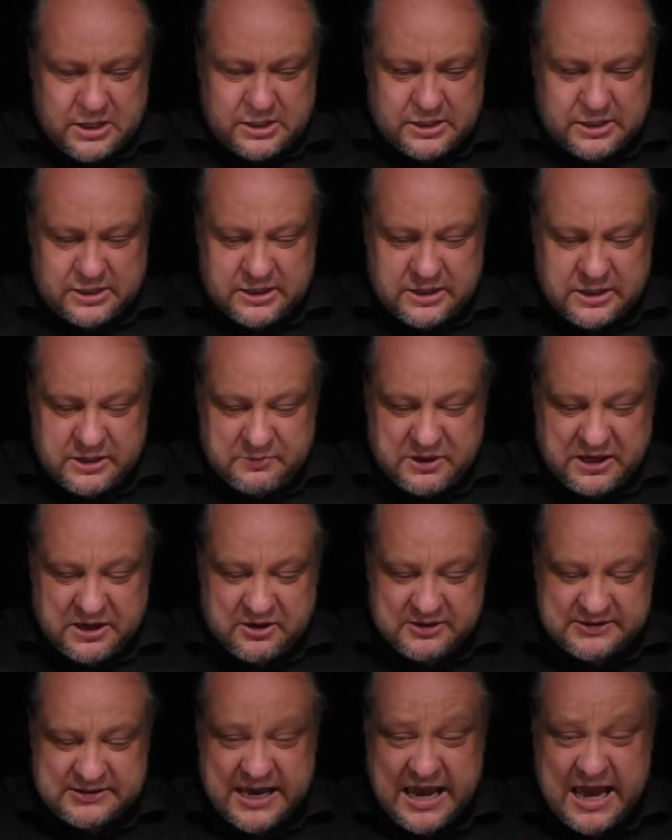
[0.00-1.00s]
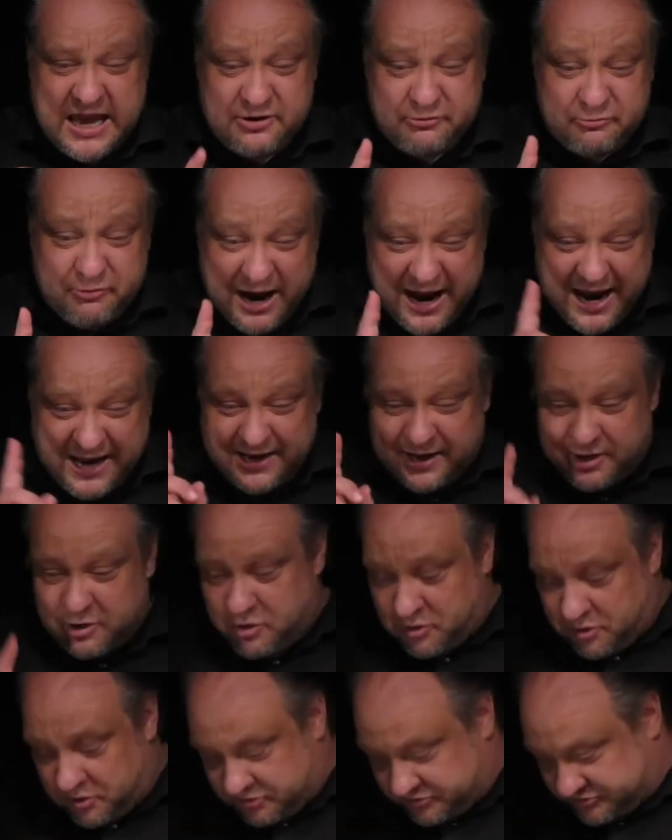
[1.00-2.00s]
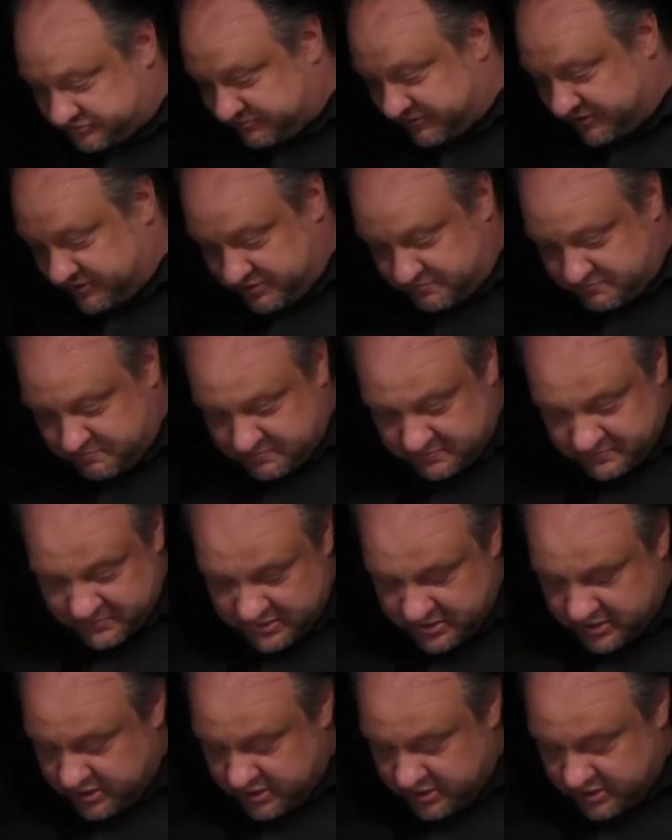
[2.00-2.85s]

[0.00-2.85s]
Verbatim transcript: Ah, because he had a riding horse with him.